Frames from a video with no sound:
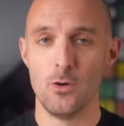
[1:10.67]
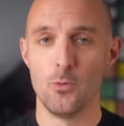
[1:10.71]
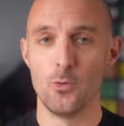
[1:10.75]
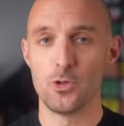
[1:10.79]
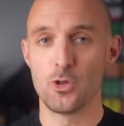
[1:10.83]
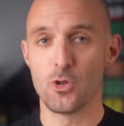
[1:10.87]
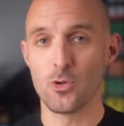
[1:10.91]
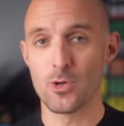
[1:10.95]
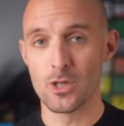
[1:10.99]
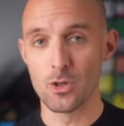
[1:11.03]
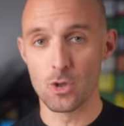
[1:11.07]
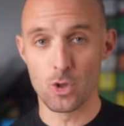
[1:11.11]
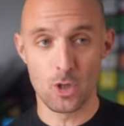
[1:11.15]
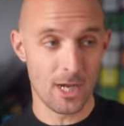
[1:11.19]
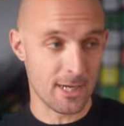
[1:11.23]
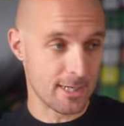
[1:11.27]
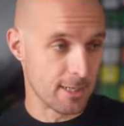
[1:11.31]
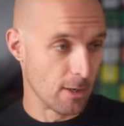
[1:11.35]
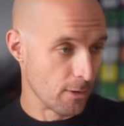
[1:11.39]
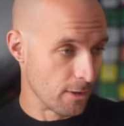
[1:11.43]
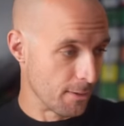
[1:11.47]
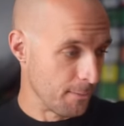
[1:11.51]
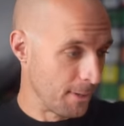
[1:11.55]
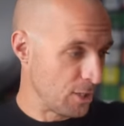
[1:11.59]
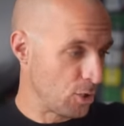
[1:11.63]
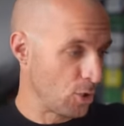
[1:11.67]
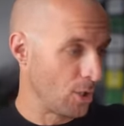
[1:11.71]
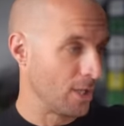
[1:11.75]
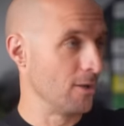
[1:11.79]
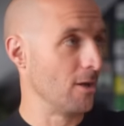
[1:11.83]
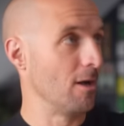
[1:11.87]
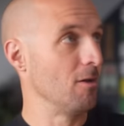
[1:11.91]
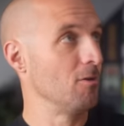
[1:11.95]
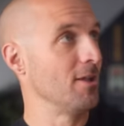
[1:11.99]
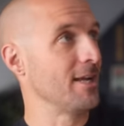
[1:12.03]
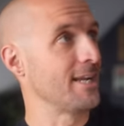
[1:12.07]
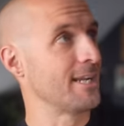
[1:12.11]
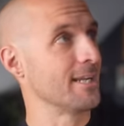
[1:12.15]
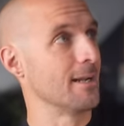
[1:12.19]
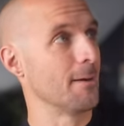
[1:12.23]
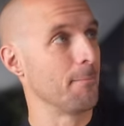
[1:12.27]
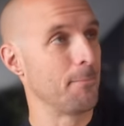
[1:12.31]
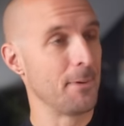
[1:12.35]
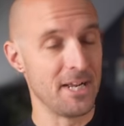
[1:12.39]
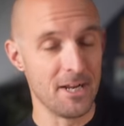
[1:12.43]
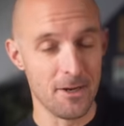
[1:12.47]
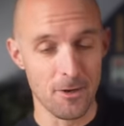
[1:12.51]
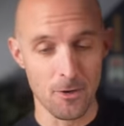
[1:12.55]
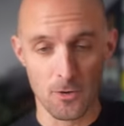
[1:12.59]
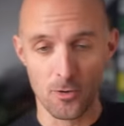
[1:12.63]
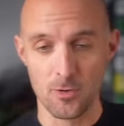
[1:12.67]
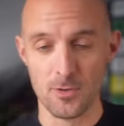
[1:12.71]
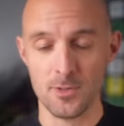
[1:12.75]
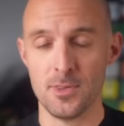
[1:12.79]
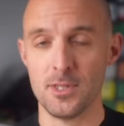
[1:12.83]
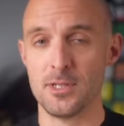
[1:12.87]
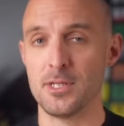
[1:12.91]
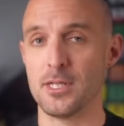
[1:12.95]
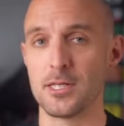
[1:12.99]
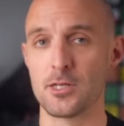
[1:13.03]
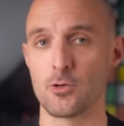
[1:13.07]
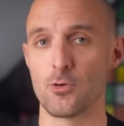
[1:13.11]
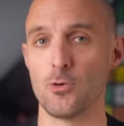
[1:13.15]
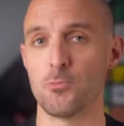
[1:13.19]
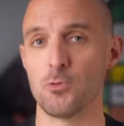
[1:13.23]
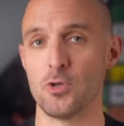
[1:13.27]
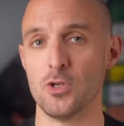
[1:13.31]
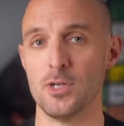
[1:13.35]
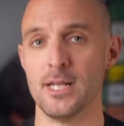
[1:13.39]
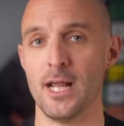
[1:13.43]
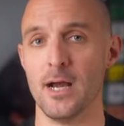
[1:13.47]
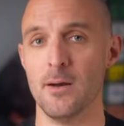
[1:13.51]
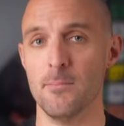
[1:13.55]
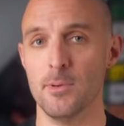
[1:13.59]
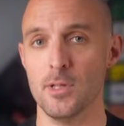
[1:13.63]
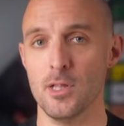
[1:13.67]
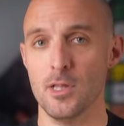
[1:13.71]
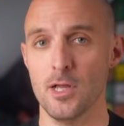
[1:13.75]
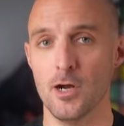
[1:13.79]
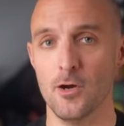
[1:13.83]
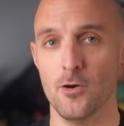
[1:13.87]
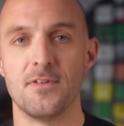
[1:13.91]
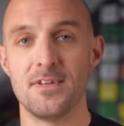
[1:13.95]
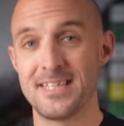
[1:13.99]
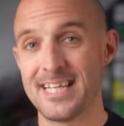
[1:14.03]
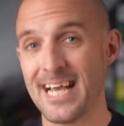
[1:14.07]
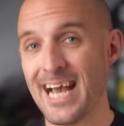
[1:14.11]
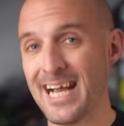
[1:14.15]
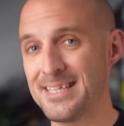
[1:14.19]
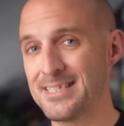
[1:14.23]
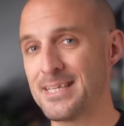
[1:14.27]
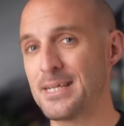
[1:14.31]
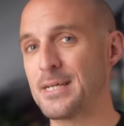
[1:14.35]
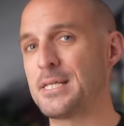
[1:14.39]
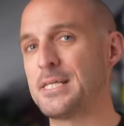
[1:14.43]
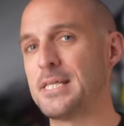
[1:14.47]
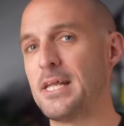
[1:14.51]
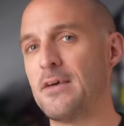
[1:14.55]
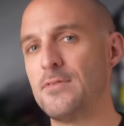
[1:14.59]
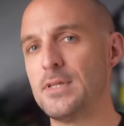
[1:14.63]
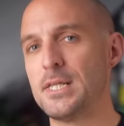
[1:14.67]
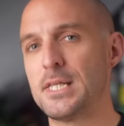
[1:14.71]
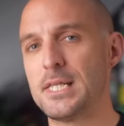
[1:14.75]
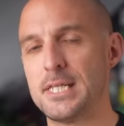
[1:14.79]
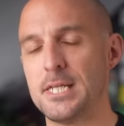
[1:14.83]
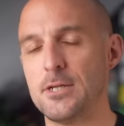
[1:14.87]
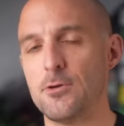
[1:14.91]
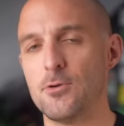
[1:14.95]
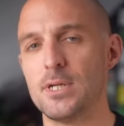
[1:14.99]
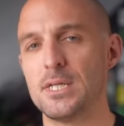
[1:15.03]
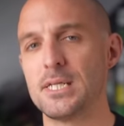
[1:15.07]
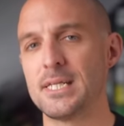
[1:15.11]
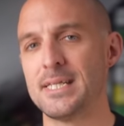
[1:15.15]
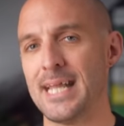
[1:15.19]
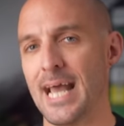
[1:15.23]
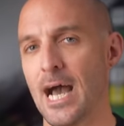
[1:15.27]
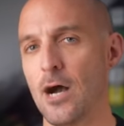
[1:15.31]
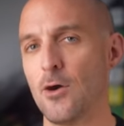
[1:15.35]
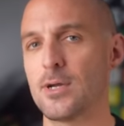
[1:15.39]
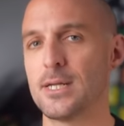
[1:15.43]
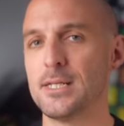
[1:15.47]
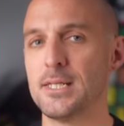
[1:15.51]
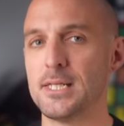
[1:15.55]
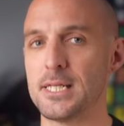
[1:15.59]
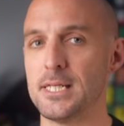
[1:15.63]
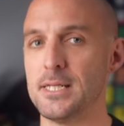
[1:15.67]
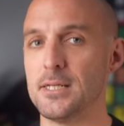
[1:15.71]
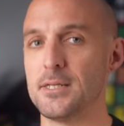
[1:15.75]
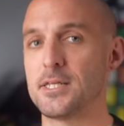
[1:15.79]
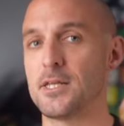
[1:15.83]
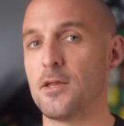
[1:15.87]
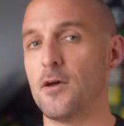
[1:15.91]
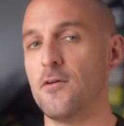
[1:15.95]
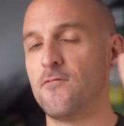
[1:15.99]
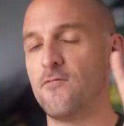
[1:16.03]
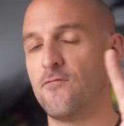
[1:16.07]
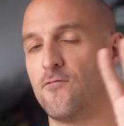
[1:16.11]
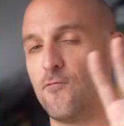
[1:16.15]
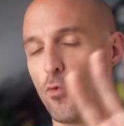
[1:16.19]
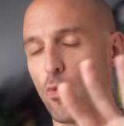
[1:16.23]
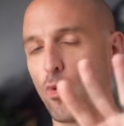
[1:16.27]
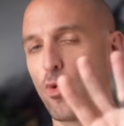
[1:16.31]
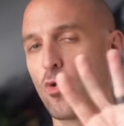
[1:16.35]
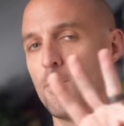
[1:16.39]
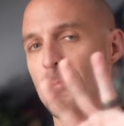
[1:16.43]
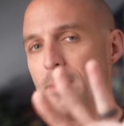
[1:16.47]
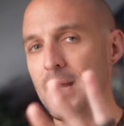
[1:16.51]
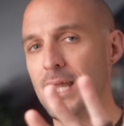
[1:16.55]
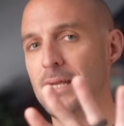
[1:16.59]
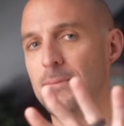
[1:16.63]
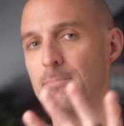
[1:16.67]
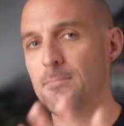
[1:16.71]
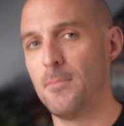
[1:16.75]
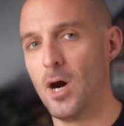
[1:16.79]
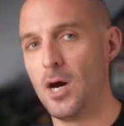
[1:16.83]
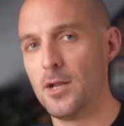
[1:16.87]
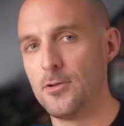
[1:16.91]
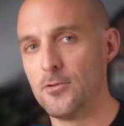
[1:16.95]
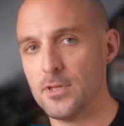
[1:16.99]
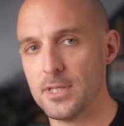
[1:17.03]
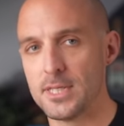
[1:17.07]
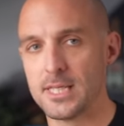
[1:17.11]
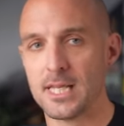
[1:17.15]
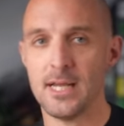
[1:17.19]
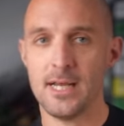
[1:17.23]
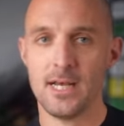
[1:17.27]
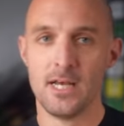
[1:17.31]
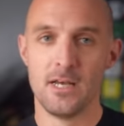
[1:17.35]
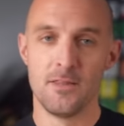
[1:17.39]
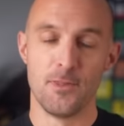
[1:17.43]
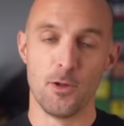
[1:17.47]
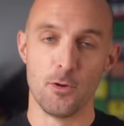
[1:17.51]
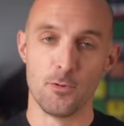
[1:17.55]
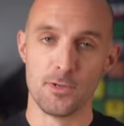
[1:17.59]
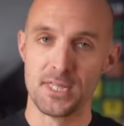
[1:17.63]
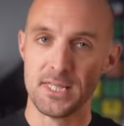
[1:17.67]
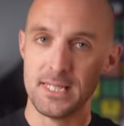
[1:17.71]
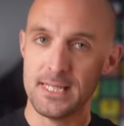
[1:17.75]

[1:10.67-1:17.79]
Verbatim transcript: which you can check out on my channel. I'll link it up here or in the description down below. The Tactix 7 series now consists of four main models. There's